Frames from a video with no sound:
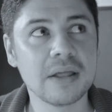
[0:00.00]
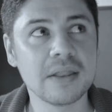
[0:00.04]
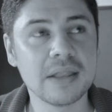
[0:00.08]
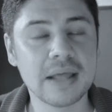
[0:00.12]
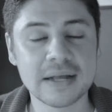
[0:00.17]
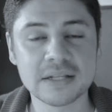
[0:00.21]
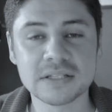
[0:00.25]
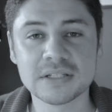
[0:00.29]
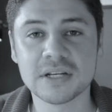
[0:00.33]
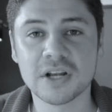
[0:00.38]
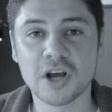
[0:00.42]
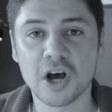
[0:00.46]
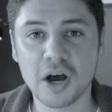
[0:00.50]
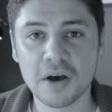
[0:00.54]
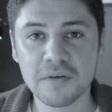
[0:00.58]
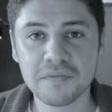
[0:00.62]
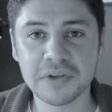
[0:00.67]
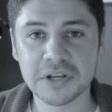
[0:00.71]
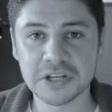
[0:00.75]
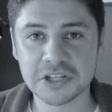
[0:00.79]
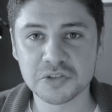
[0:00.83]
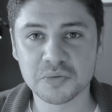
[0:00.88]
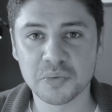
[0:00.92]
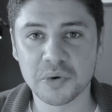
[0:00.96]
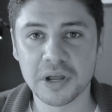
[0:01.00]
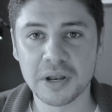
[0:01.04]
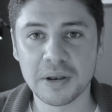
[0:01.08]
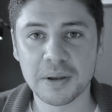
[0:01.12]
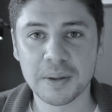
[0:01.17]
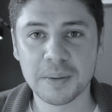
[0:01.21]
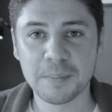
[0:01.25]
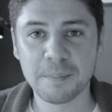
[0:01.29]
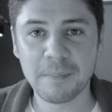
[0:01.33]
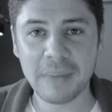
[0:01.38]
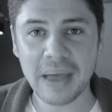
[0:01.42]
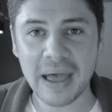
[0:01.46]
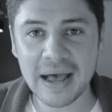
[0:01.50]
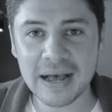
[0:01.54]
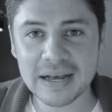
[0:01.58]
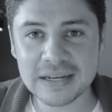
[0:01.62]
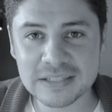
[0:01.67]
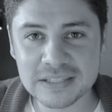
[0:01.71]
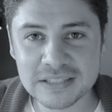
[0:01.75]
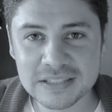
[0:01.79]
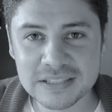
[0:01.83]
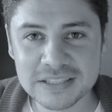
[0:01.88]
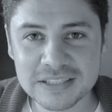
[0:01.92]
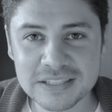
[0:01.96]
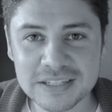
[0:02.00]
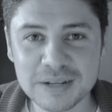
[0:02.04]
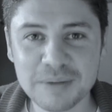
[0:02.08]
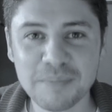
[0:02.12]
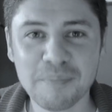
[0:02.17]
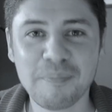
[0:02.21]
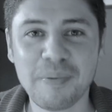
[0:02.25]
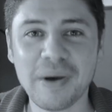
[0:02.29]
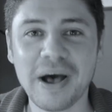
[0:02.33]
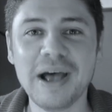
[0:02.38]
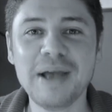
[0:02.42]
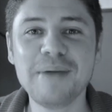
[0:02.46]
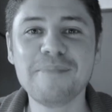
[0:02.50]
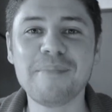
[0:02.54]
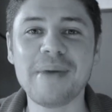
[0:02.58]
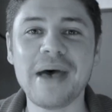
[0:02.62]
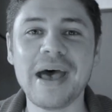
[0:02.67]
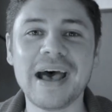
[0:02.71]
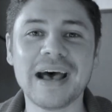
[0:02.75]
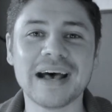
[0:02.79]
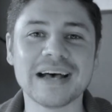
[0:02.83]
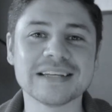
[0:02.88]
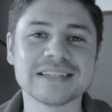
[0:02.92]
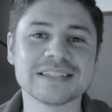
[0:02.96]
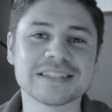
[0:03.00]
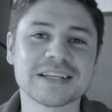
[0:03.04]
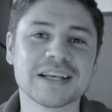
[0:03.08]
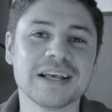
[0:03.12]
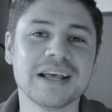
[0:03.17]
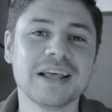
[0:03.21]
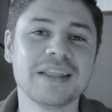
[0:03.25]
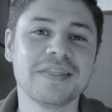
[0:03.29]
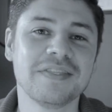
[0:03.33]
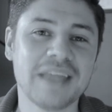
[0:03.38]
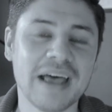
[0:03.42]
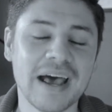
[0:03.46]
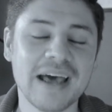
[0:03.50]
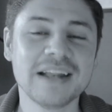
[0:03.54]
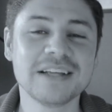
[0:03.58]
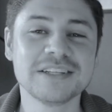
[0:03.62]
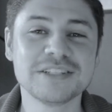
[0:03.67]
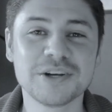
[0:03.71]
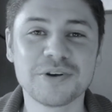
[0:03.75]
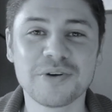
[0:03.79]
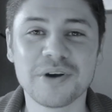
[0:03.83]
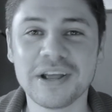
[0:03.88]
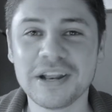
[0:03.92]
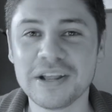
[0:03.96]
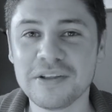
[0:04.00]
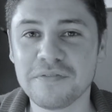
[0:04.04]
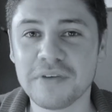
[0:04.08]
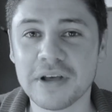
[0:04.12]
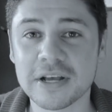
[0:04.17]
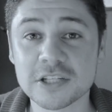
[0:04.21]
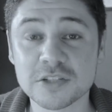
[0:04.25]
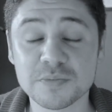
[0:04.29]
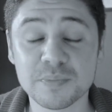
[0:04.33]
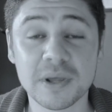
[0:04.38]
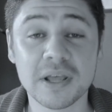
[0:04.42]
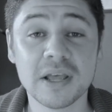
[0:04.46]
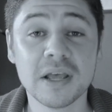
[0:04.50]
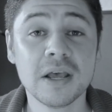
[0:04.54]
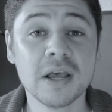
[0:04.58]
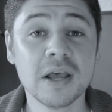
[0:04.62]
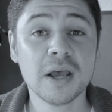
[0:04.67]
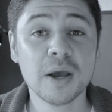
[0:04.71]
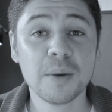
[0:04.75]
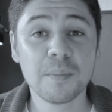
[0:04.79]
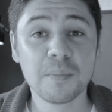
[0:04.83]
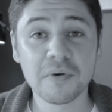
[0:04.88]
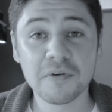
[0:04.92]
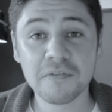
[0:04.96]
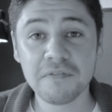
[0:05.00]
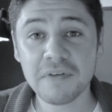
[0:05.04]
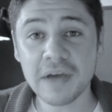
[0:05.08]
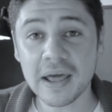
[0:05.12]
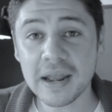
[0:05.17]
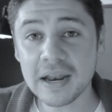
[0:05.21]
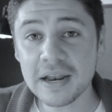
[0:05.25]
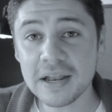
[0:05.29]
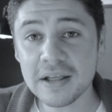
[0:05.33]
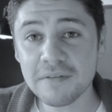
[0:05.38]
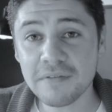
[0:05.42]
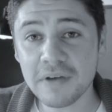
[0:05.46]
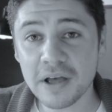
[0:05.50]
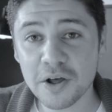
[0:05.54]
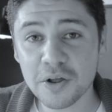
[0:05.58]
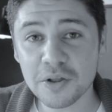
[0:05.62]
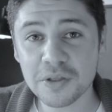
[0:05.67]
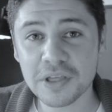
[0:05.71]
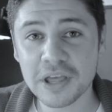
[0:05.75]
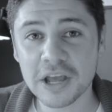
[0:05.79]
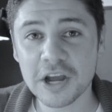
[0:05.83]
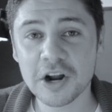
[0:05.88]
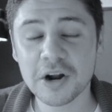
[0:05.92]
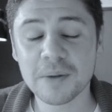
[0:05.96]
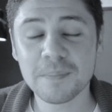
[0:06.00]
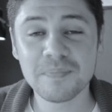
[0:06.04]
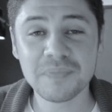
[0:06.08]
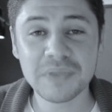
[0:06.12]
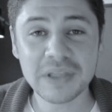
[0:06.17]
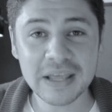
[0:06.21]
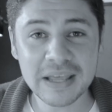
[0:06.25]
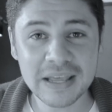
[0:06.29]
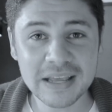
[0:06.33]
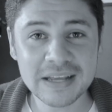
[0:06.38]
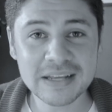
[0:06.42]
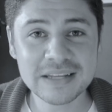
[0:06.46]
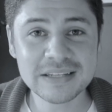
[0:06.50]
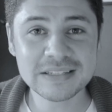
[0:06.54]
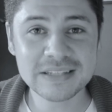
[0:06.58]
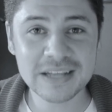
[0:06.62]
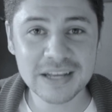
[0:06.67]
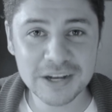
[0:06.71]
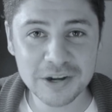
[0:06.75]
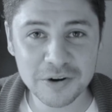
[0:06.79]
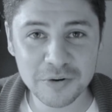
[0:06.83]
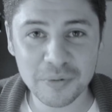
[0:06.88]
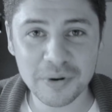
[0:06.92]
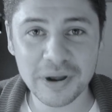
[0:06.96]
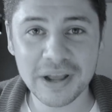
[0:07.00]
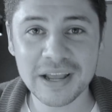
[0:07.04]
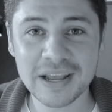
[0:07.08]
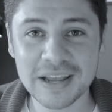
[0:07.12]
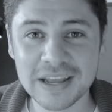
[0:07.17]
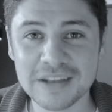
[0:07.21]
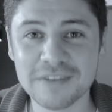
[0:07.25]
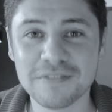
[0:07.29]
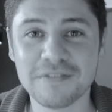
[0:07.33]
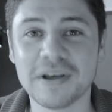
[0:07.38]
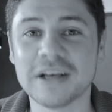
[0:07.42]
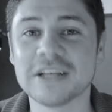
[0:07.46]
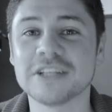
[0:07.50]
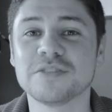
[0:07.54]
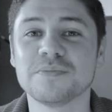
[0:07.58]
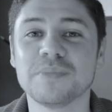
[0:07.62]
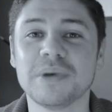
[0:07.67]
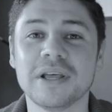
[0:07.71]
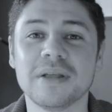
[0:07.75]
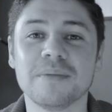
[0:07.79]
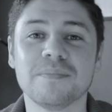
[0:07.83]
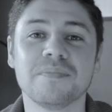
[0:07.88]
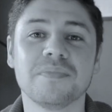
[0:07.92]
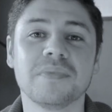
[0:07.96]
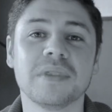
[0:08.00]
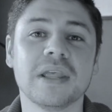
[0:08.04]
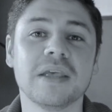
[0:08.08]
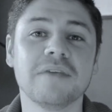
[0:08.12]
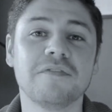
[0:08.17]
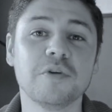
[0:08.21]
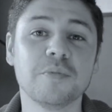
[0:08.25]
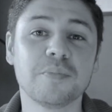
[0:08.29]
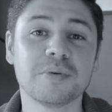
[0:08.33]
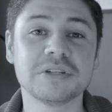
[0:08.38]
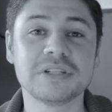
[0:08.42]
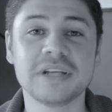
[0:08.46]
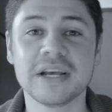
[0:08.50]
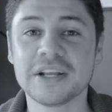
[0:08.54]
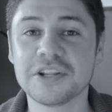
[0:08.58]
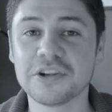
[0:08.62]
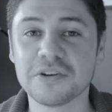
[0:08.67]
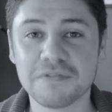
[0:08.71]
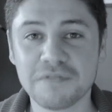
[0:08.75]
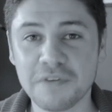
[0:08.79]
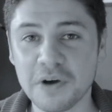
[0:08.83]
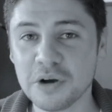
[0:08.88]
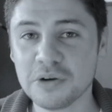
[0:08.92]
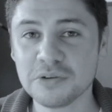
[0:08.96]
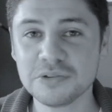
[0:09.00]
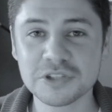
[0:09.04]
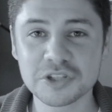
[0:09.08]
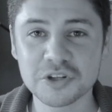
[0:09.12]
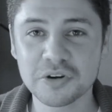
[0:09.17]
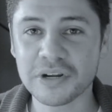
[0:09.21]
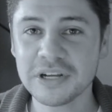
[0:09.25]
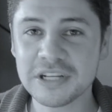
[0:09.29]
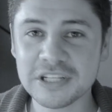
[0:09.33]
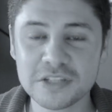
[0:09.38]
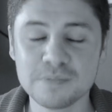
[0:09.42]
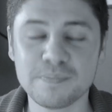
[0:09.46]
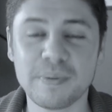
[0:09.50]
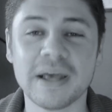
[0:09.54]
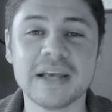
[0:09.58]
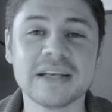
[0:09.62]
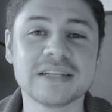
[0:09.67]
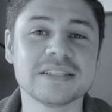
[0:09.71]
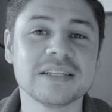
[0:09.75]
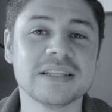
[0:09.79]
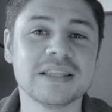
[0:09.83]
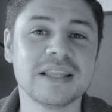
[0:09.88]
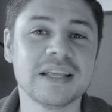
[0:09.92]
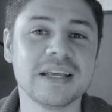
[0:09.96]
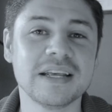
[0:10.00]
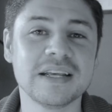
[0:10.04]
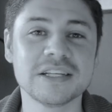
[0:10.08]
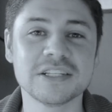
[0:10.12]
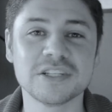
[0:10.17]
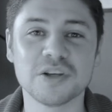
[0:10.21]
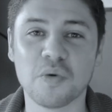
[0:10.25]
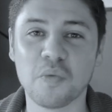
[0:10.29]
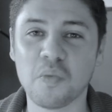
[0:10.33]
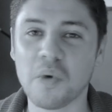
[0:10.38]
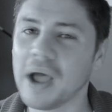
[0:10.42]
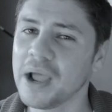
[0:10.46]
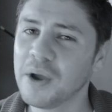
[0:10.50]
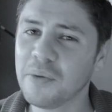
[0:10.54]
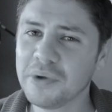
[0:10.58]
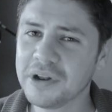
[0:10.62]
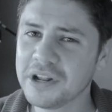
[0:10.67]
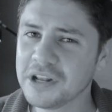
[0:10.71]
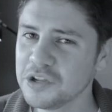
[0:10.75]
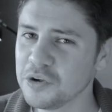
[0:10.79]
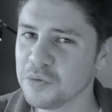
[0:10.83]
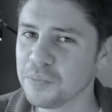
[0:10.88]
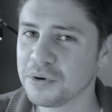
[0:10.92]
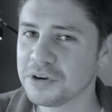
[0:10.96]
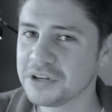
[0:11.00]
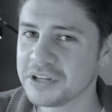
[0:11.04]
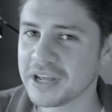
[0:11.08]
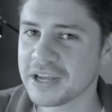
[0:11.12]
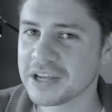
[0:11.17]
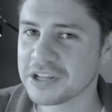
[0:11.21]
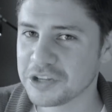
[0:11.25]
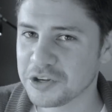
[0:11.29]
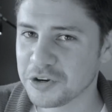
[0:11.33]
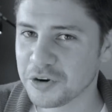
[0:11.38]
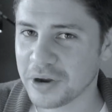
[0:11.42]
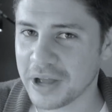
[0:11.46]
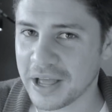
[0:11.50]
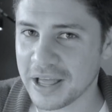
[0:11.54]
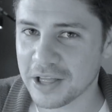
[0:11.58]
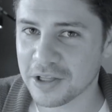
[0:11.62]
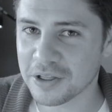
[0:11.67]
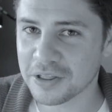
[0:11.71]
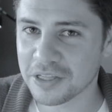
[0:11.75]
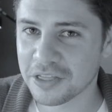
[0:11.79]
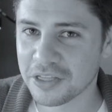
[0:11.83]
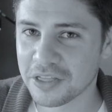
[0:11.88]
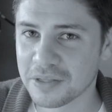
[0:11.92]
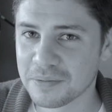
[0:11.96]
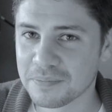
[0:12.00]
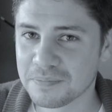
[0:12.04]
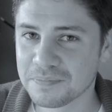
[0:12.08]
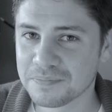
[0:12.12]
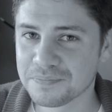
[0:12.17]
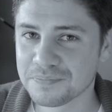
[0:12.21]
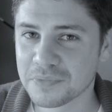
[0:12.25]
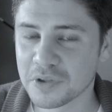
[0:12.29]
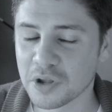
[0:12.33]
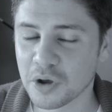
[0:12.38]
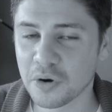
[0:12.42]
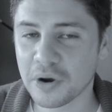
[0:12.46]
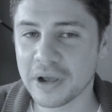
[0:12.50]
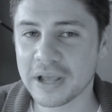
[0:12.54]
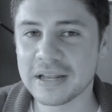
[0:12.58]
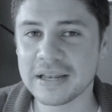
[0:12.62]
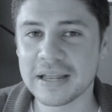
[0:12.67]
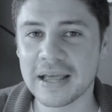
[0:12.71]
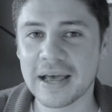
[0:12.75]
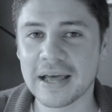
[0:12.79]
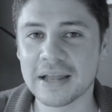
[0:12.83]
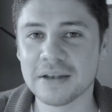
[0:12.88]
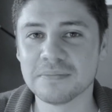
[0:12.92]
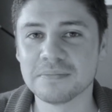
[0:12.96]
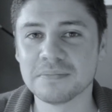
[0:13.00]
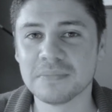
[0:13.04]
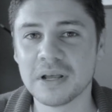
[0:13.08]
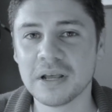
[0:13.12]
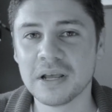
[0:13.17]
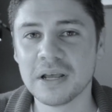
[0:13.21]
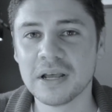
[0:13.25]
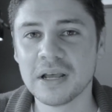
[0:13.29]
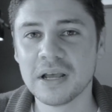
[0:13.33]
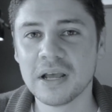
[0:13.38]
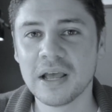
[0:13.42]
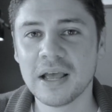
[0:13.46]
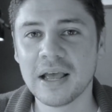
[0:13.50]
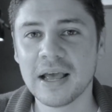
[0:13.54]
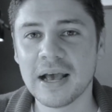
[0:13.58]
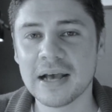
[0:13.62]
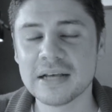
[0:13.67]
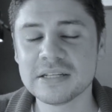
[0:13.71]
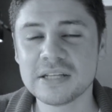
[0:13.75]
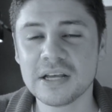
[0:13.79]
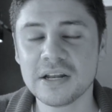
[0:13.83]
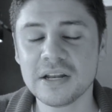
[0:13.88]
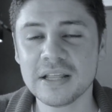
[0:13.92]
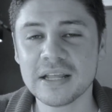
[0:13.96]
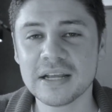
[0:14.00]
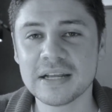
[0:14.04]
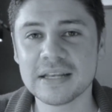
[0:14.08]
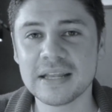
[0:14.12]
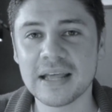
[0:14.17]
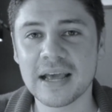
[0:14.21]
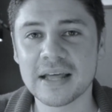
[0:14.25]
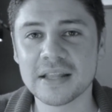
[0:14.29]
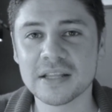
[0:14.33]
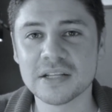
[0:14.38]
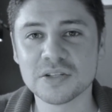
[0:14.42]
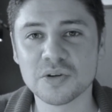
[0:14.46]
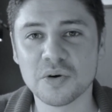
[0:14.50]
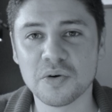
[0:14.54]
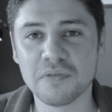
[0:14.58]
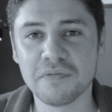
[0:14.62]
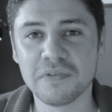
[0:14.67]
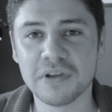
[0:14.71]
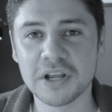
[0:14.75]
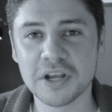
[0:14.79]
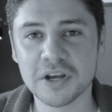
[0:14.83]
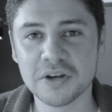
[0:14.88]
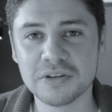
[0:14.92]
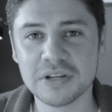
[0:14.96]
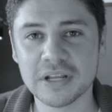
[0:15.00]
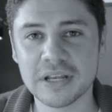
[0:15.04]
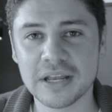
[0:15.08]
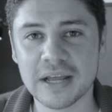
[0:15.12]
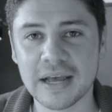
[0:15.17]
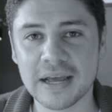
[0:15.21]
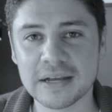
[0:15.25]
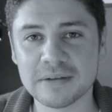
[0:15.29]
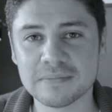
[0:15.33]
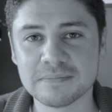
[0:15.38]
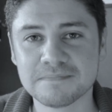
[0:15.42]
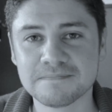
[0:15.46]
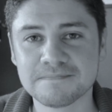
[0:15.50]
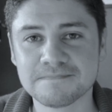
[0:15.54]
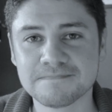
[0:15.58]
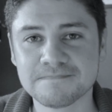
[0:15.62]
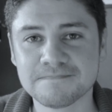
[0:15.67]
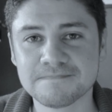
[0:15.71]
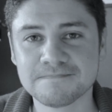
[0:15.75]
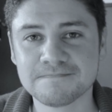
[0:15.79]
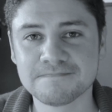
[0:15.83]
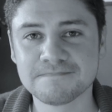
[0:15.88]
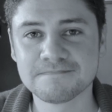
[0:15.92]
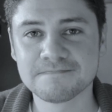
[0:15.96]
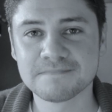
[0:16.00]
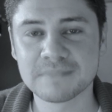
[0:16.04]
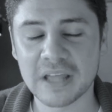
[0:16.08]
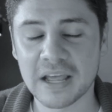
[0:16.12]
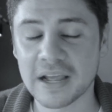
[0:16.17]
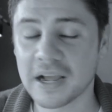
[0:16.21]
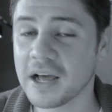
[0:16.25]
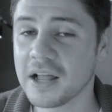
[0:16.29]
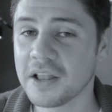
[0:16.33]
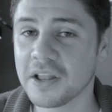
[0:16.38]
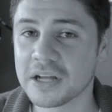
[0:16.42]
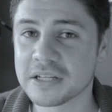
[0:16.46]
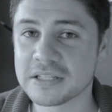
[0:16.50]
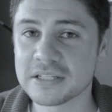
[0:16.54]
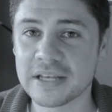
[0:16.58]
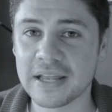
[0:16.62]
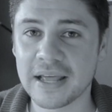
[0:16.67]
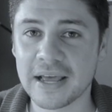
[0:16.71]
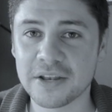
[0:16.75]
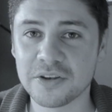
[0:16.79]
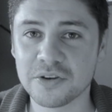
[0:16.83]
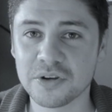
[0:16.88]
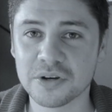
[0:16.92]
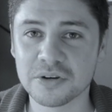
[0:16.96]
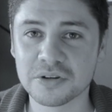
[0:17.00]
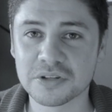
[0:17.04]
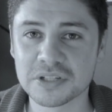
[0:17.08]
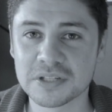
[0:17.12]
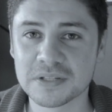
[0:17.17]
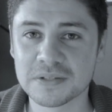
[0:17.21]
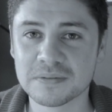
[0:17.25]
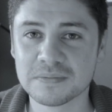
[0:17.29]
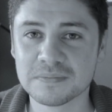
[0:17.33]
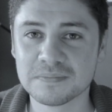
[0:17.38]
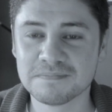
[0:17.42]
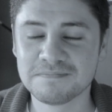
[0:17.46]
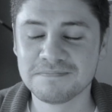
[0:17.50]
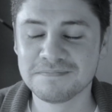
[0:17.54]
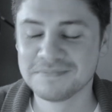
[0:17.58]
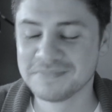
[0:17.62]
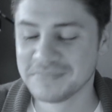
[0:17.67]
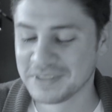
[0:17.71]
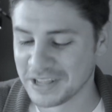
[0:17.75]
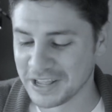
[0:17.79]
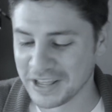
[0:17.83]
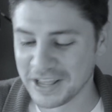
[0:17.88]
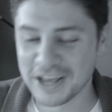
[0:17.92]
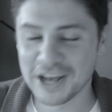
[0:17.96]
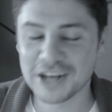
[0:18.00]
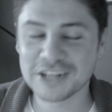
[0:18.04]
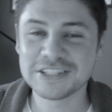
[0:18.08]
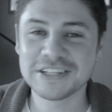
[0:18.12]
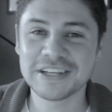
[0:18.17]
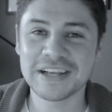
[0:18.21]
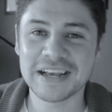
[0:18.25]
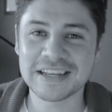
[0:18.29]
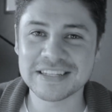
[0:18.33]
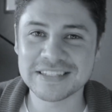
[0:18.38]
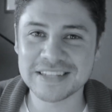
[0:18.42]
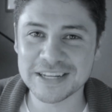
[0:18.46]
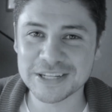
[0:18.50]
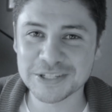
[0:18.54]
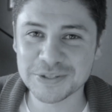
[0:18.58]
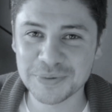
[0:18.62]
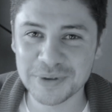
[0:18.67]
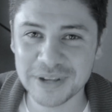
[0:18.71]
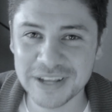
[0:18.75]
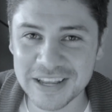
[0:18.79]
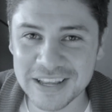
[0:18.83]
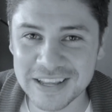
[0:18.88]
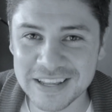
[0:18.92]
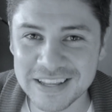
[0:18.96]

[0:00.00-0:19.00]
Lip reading: that's an obvious one. Masks. Buy masks. That is a great investment. Preventative healthcare is a great investment. If you protect your phone, screens, bikes, and things, why wouldn't you protect your health? Okay, Dad. I sounded like a dad this whole video, didn't I? I got lots of dad jokes. I'll see you guys next week.